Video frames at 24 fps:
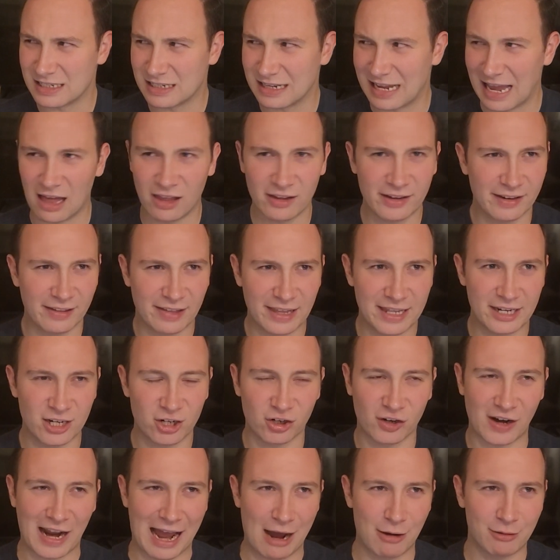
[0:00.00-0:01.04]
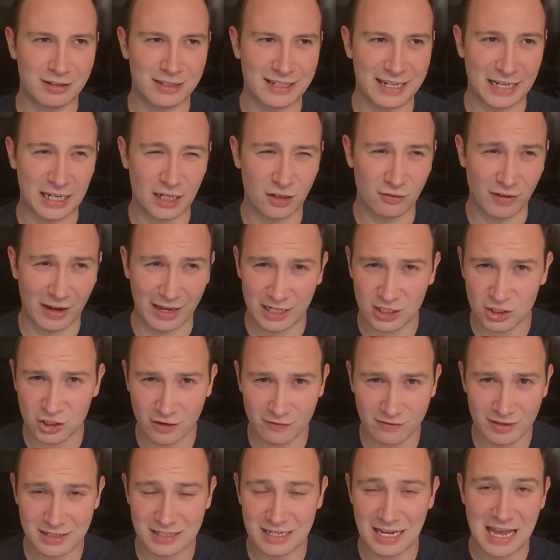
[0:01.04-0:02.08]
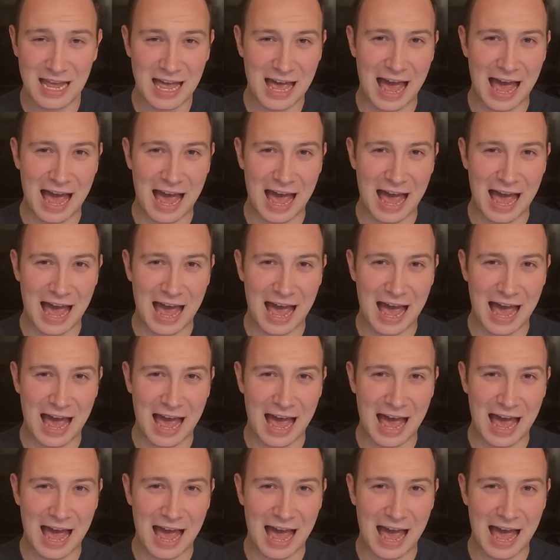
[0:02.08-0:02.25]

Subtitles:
calculated or how to take advantage of this.